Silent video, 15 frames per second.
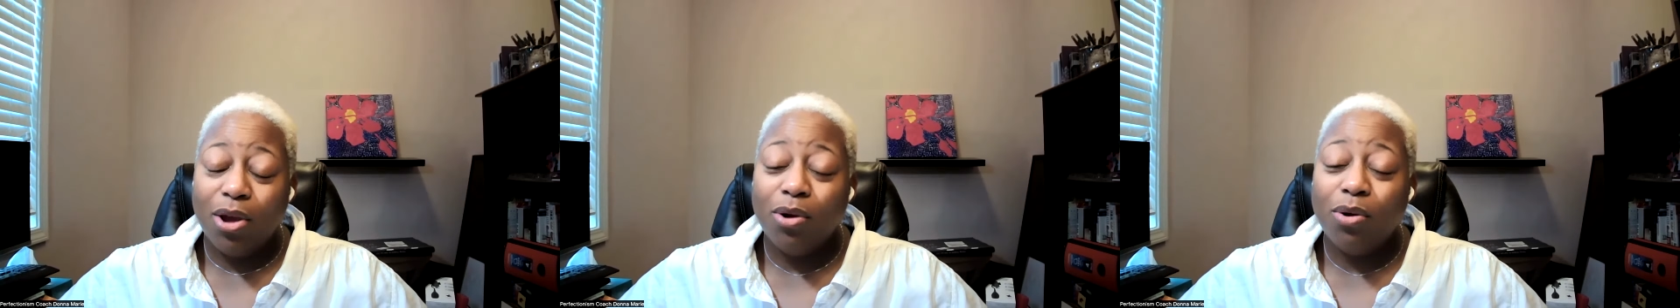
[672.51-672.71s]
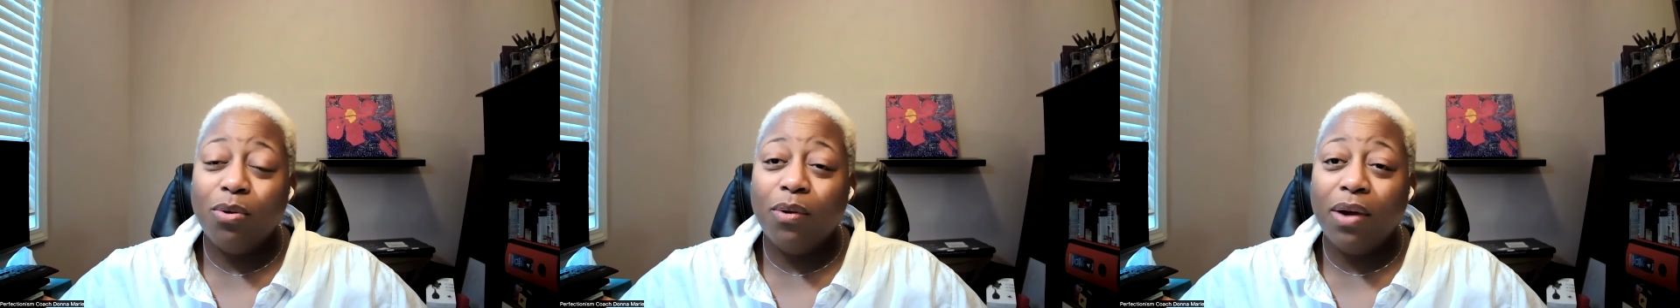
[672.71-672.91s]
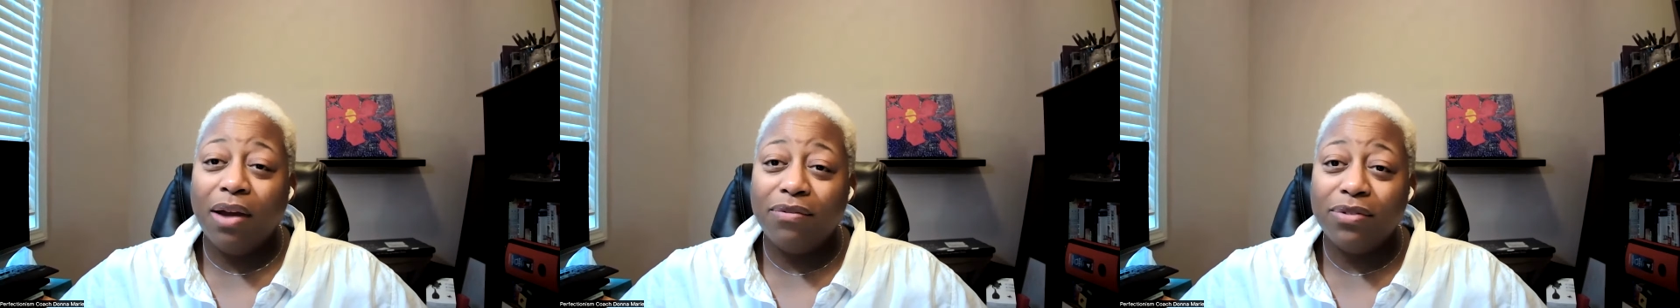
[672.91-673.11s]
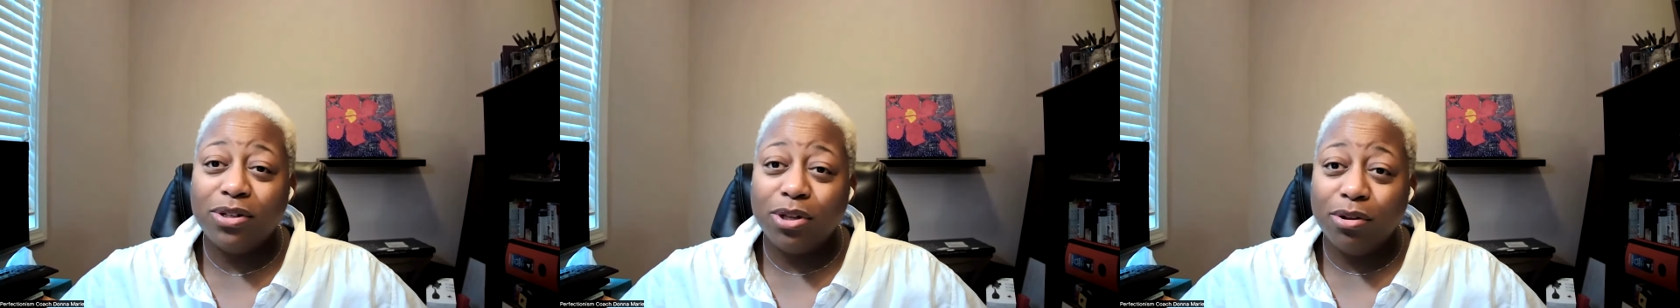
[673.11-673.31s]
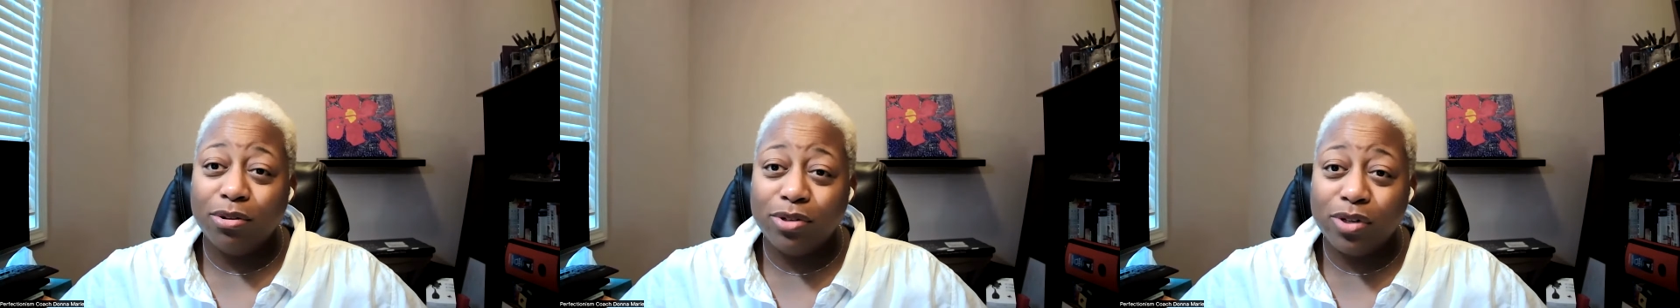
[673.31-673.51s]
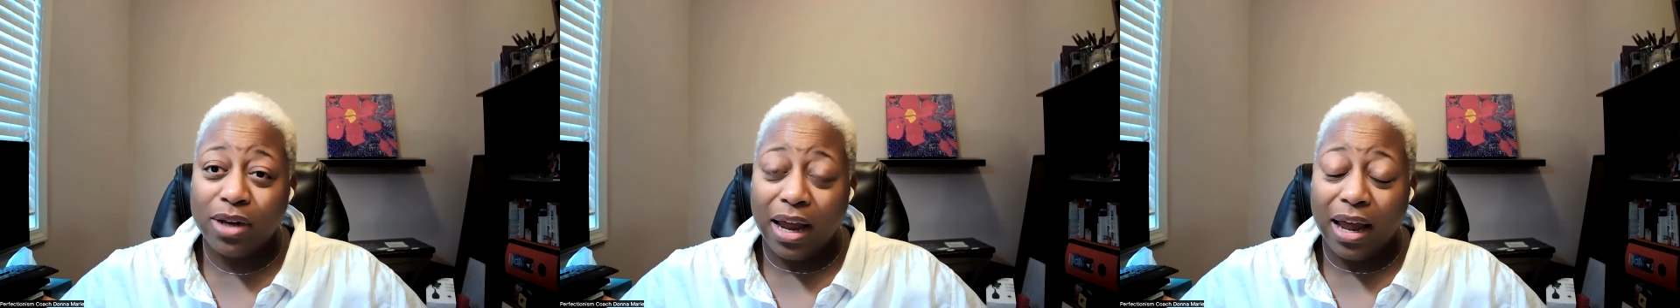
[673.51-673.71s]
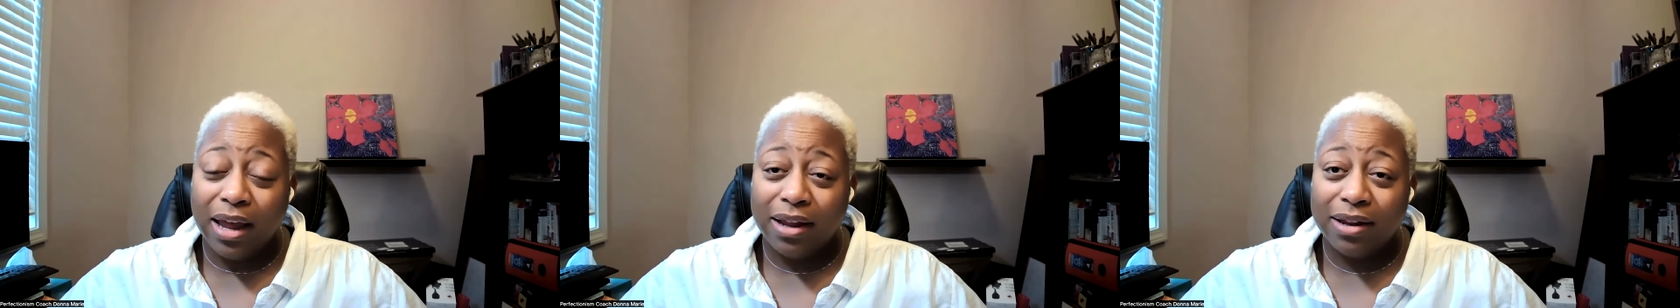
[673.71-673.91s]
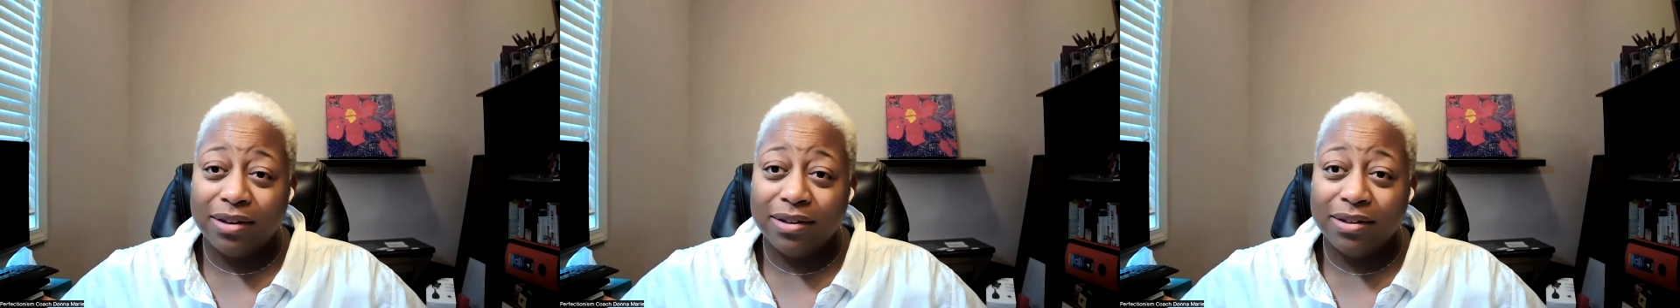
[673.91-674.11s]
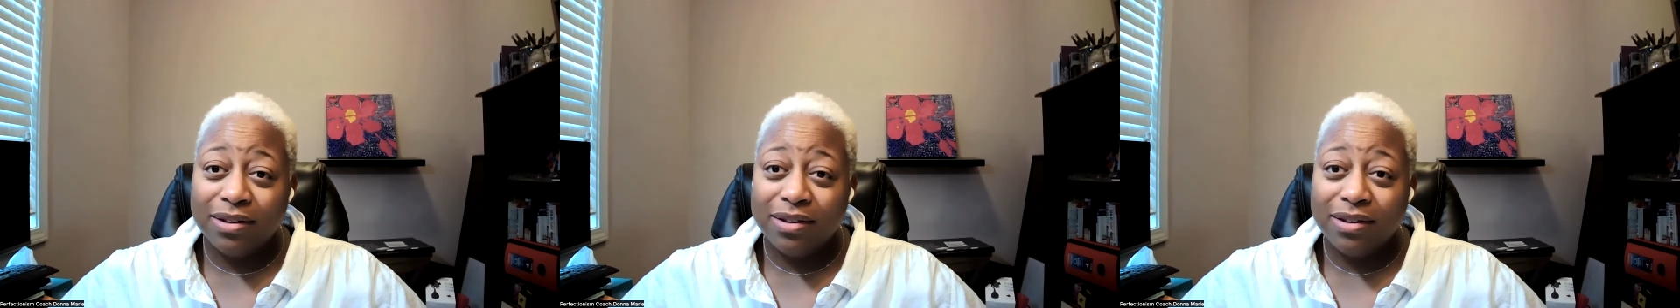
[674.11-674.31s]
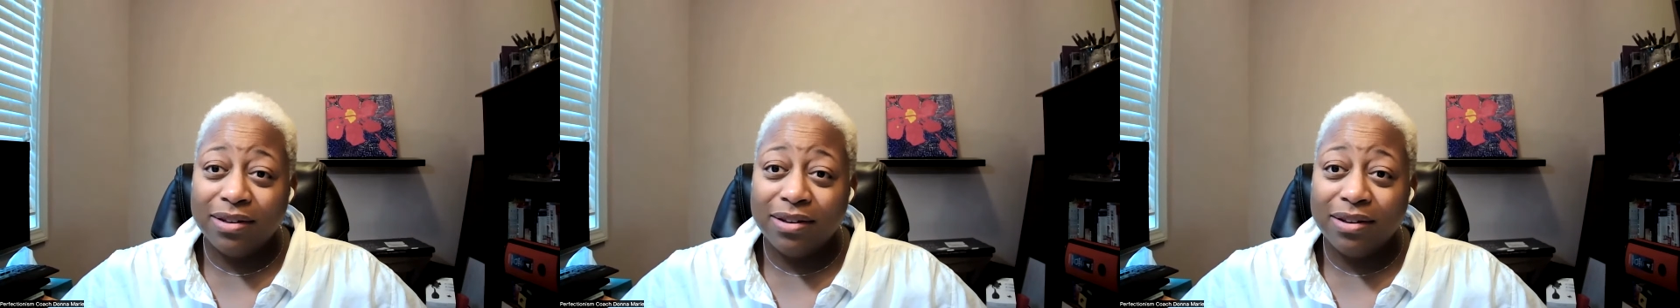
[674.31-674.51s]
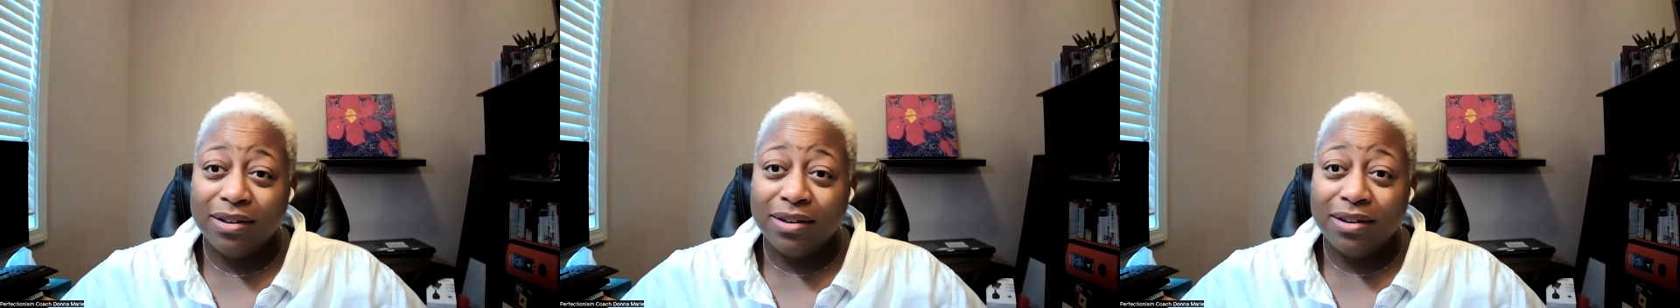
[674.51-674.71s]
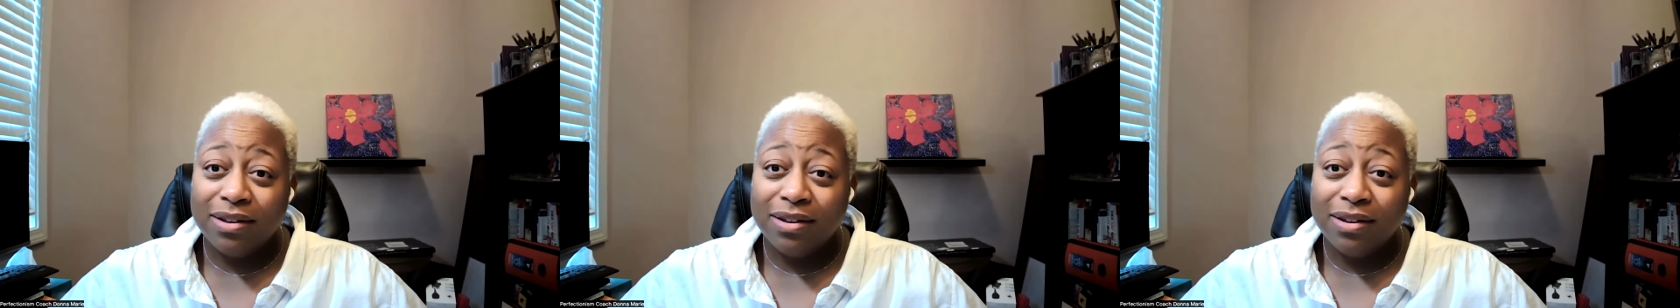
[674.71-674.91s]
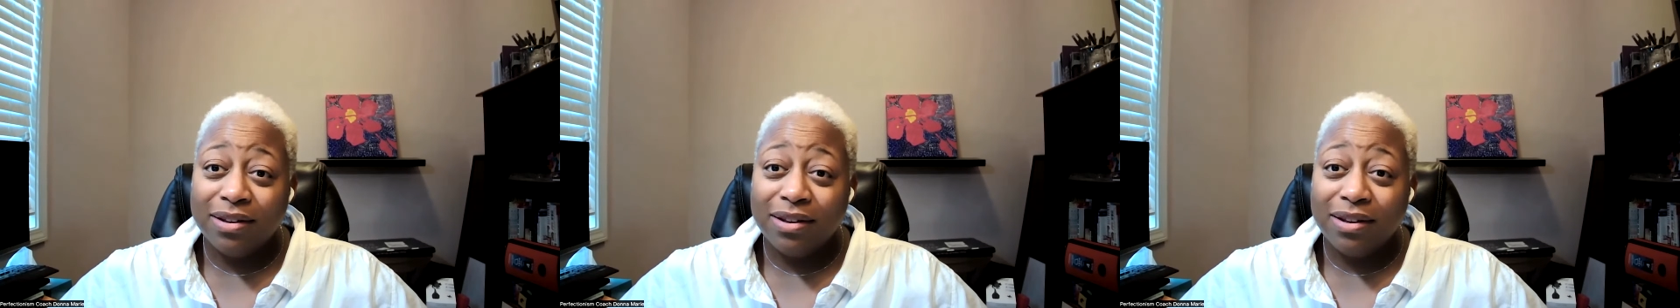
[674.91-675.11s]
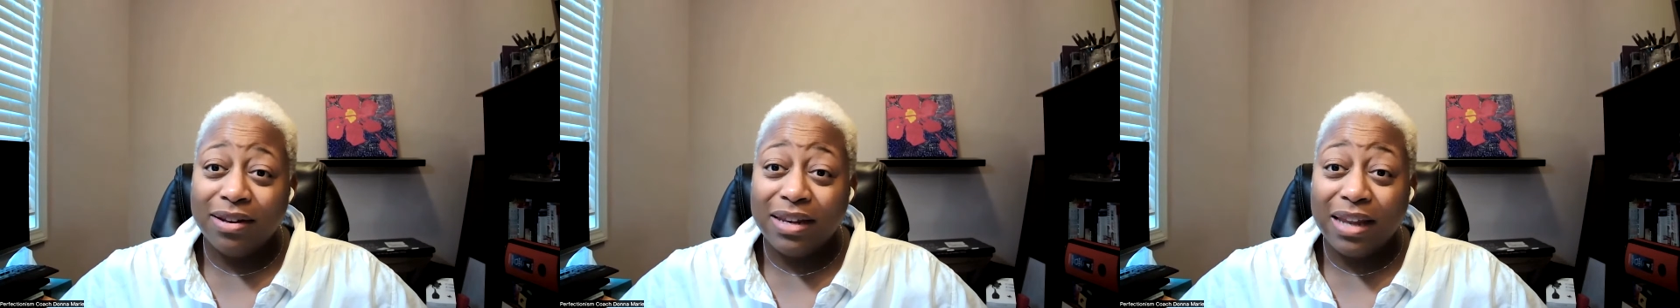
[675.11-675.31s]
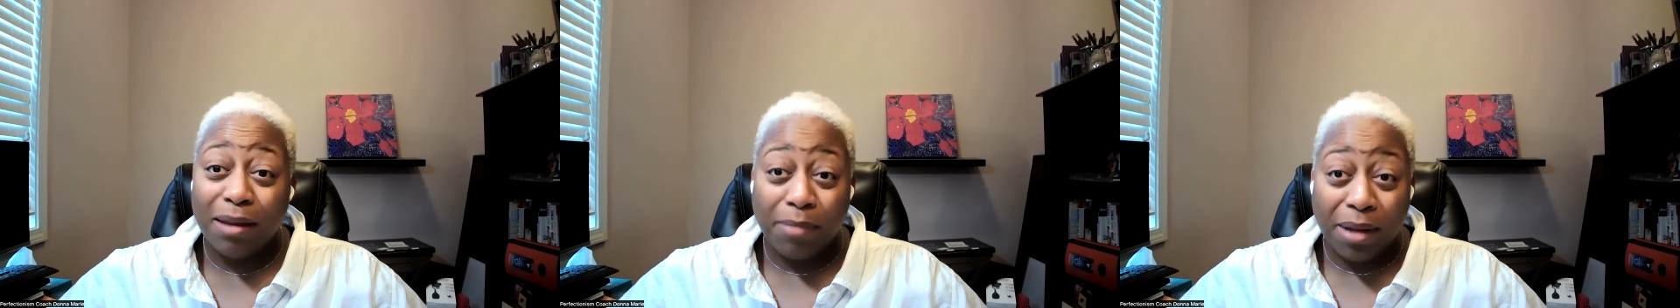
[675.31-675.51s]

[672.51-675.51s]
Whoever told you that, they